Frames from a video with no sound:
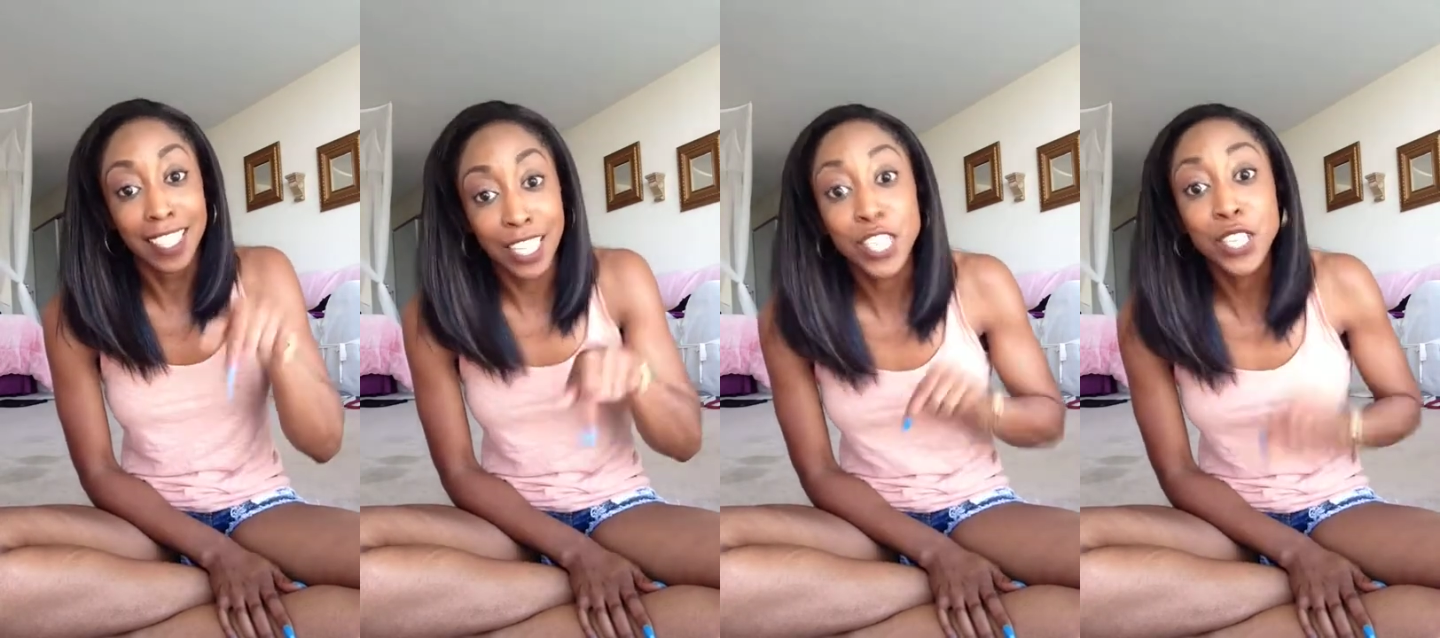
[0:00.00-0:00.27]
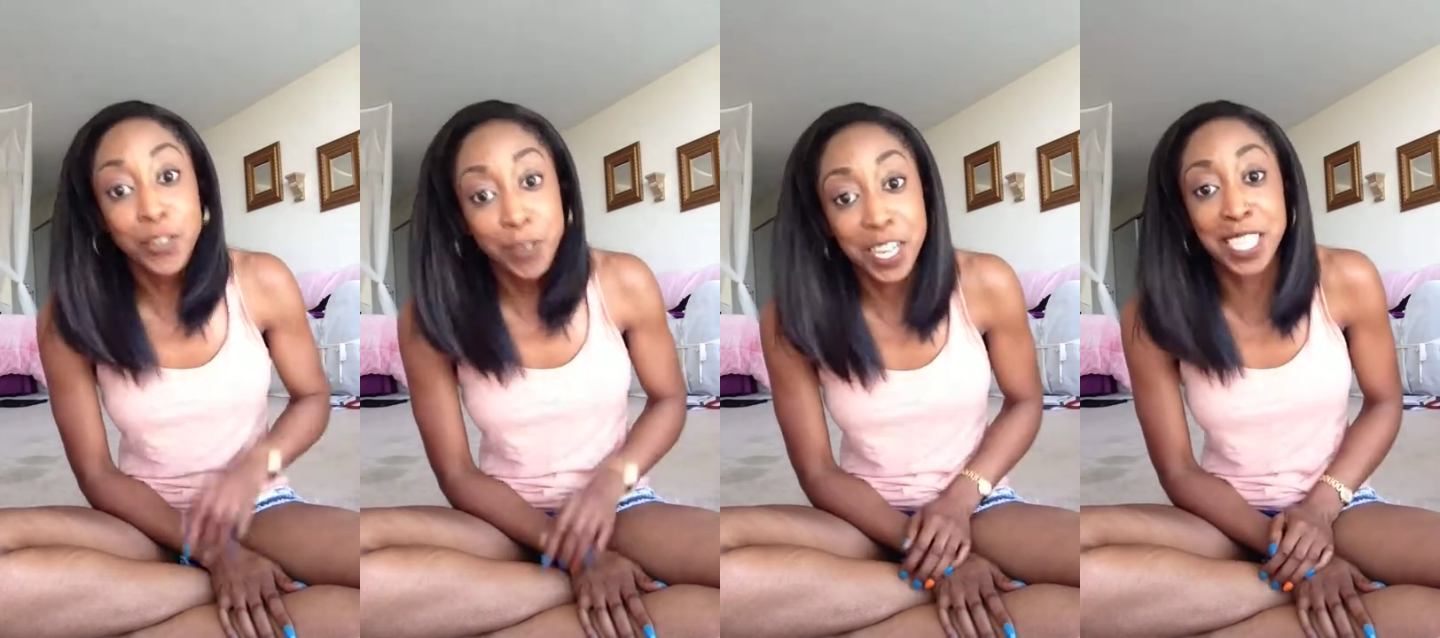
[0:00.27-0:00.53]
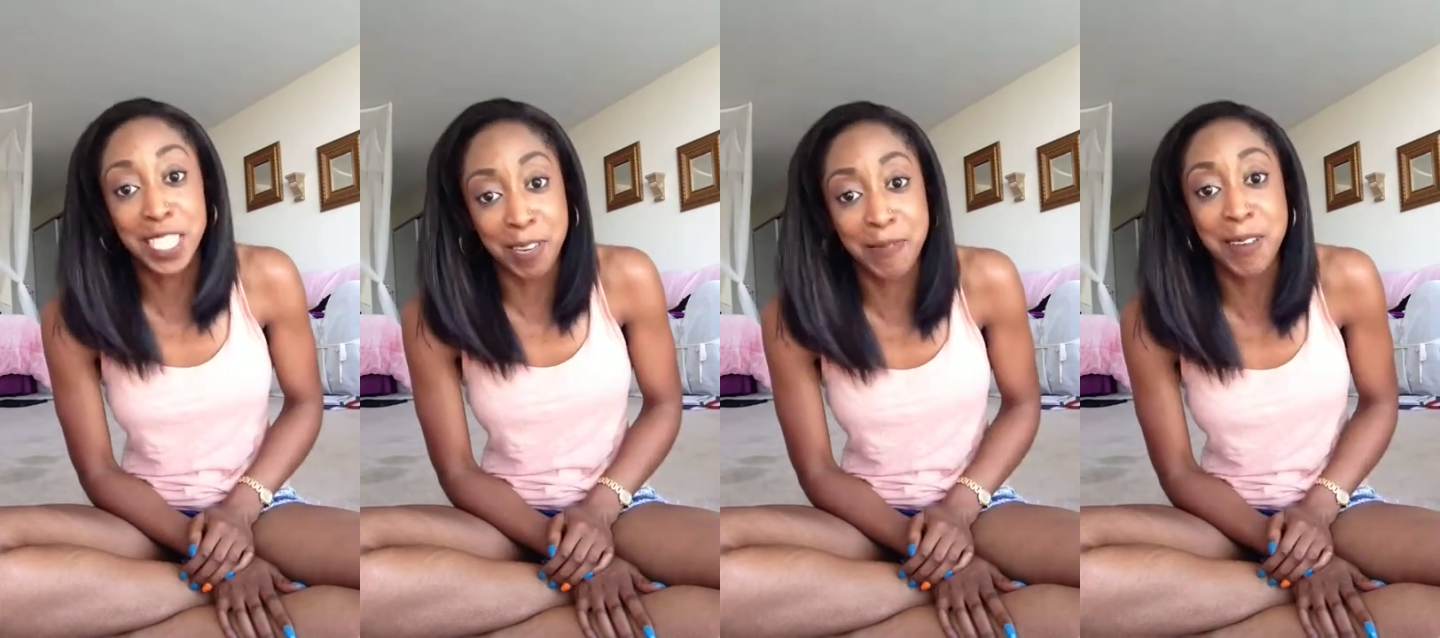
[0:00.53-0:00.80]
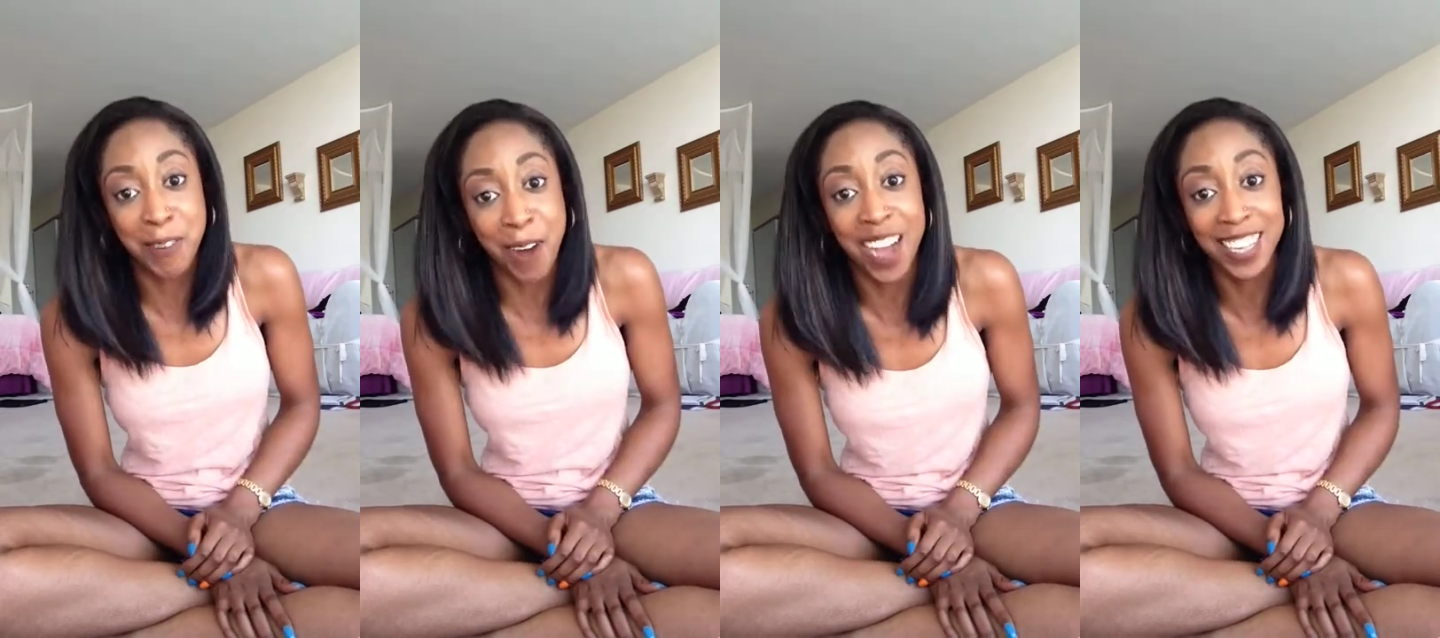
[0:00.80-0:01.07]
then you need to
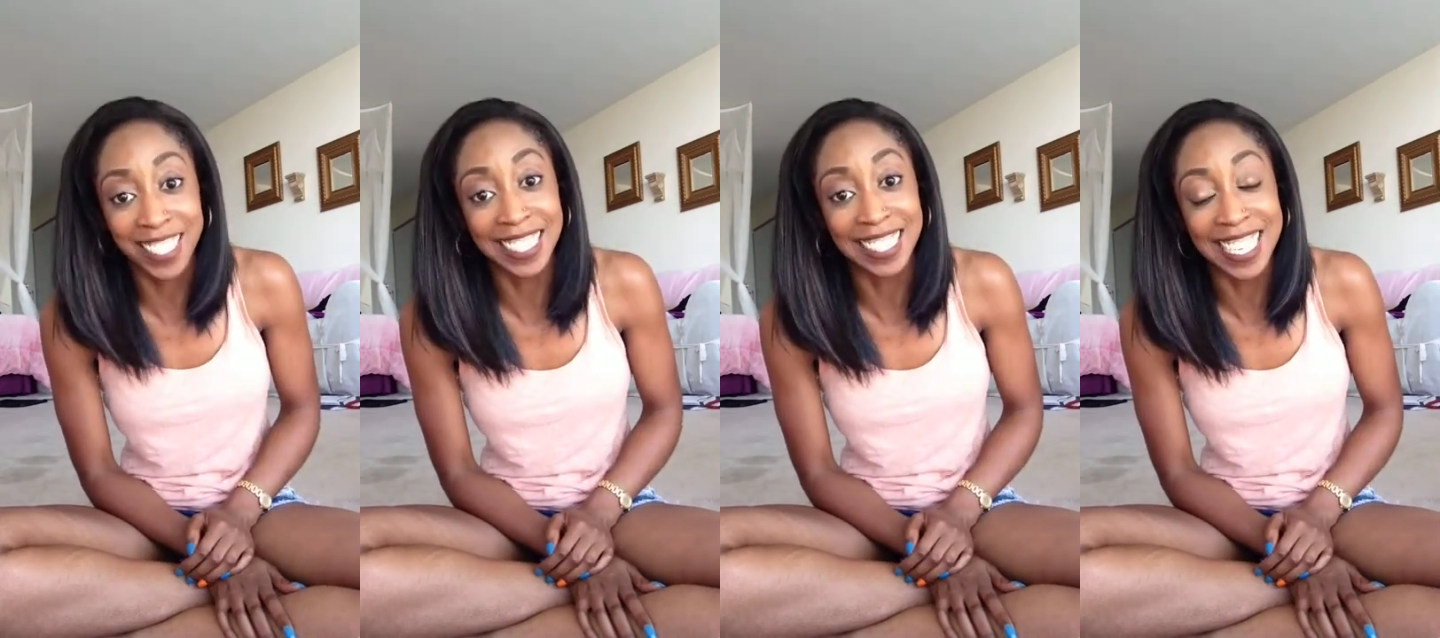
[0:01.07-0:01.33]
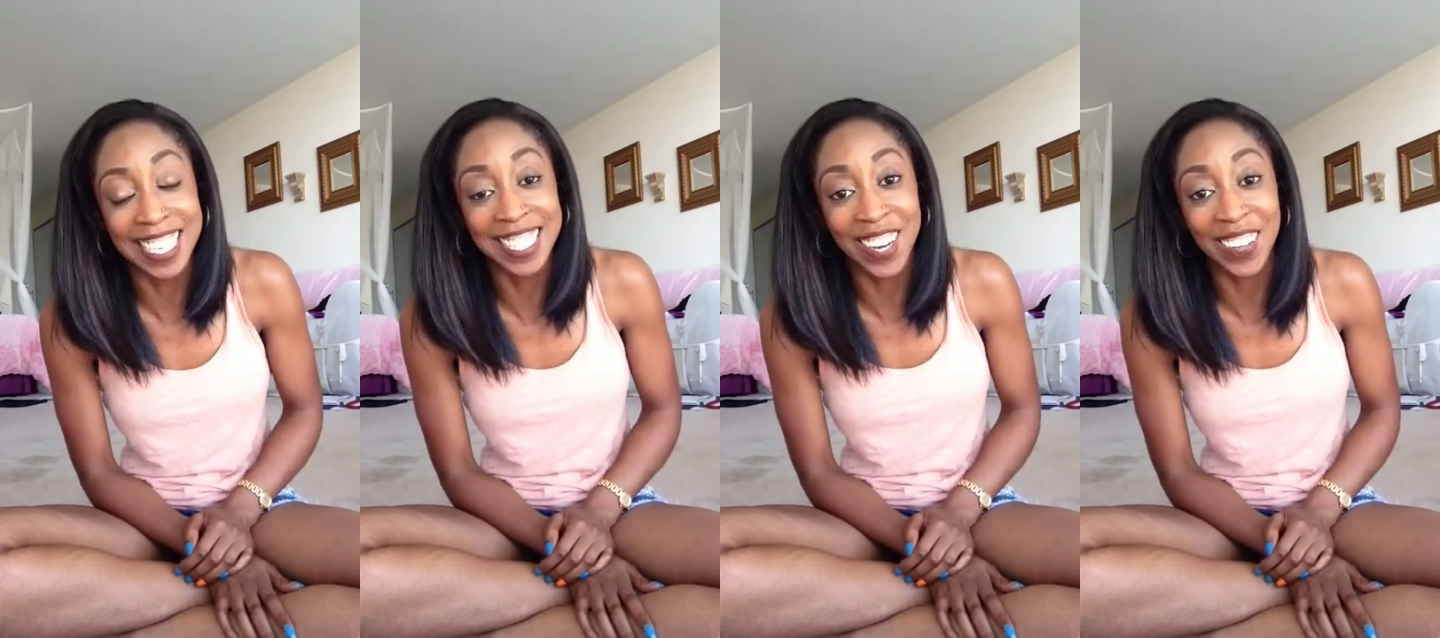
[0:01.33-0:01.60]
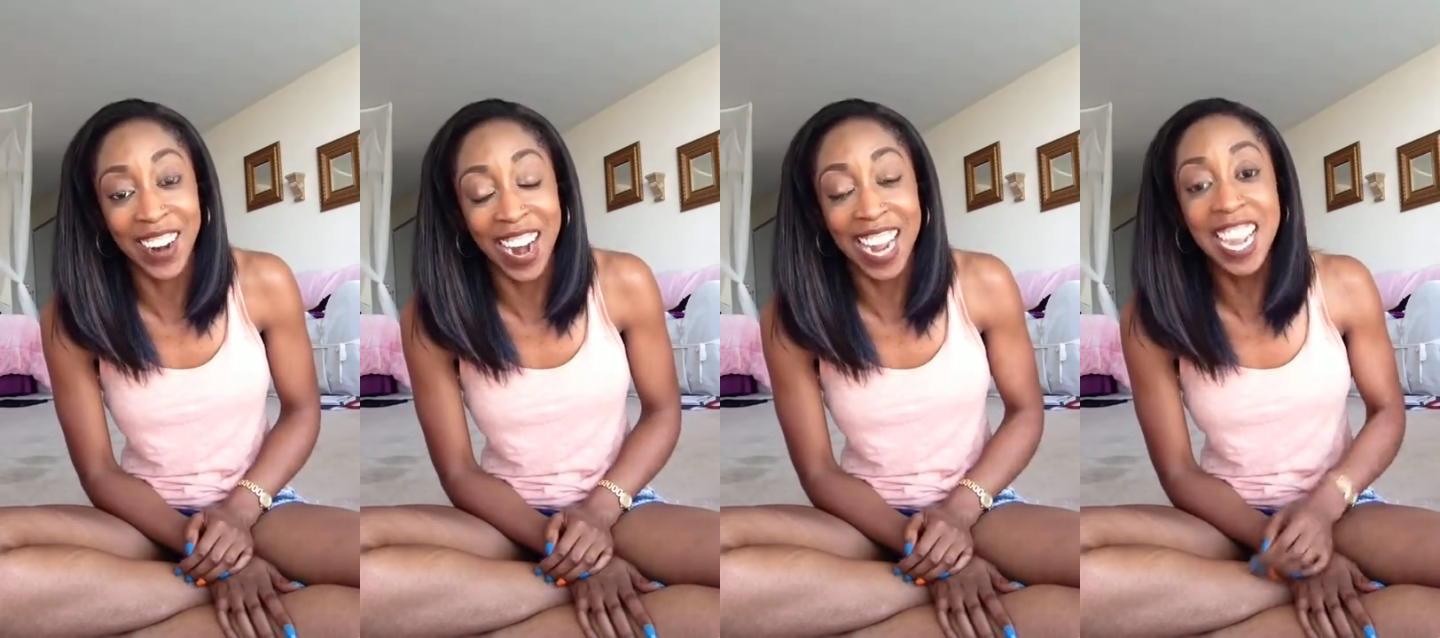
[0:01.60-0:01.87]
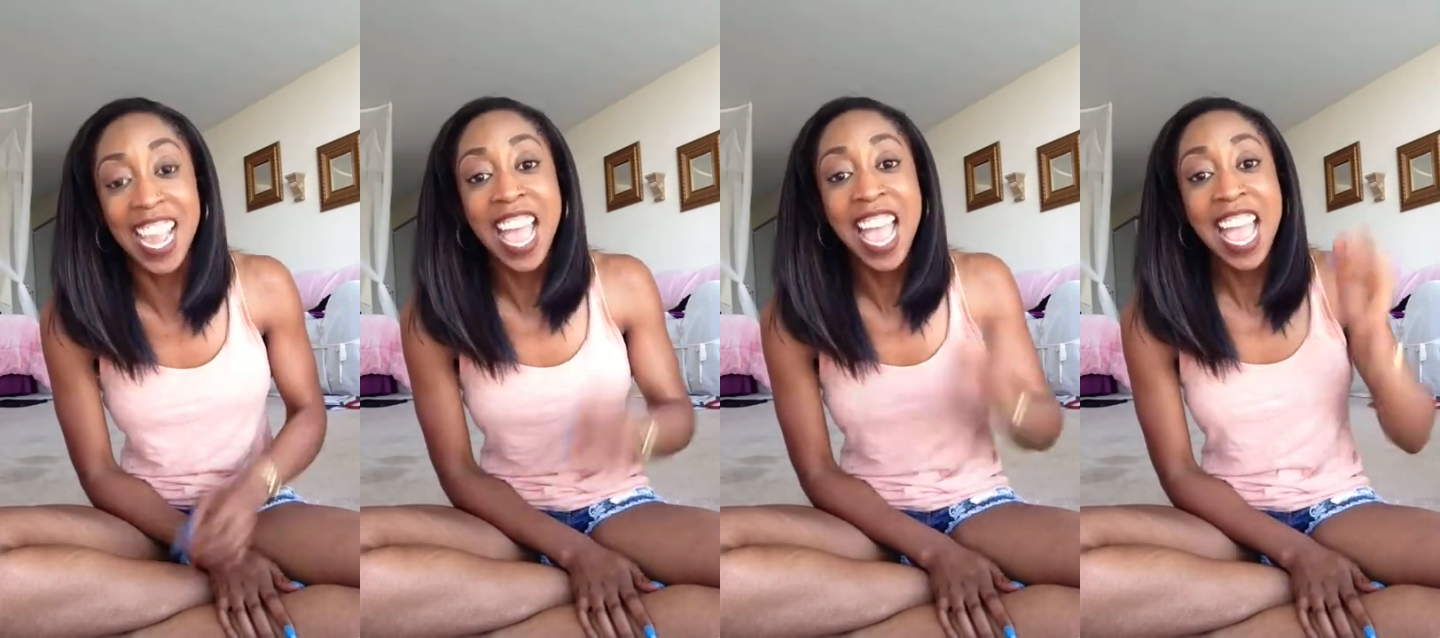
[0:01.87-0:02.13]
be watching this, all
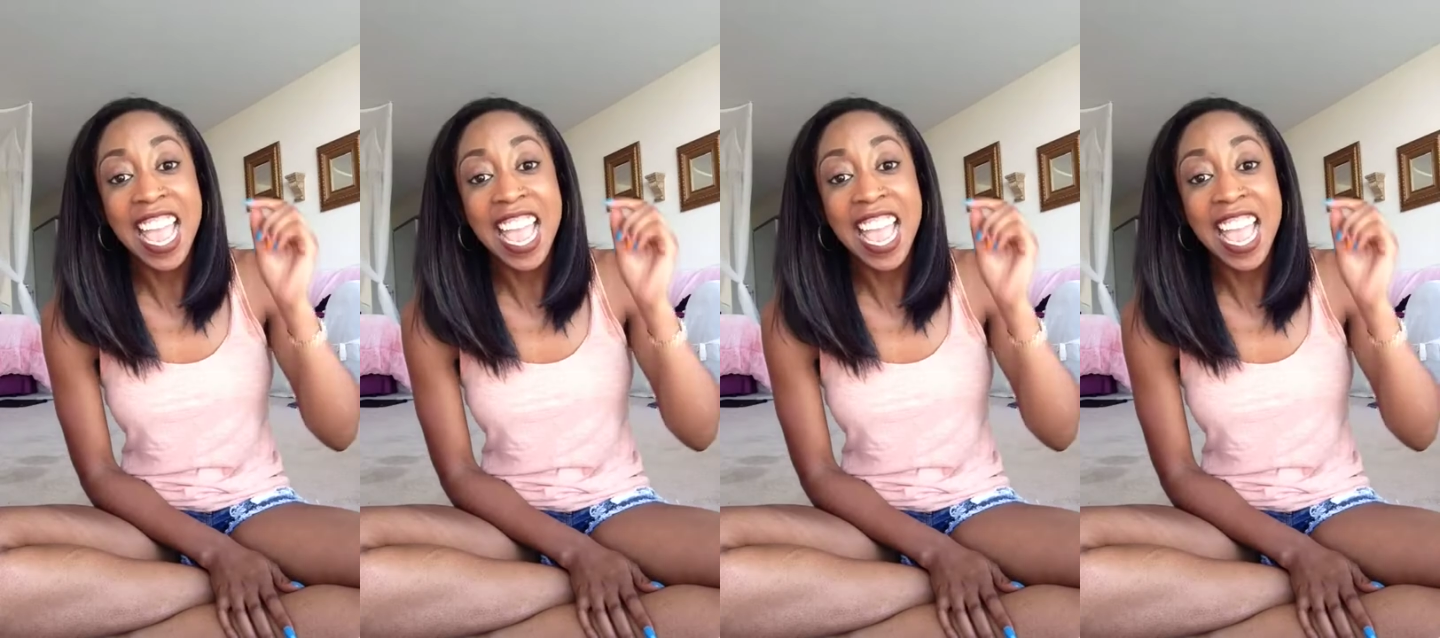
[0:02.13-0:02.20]
right?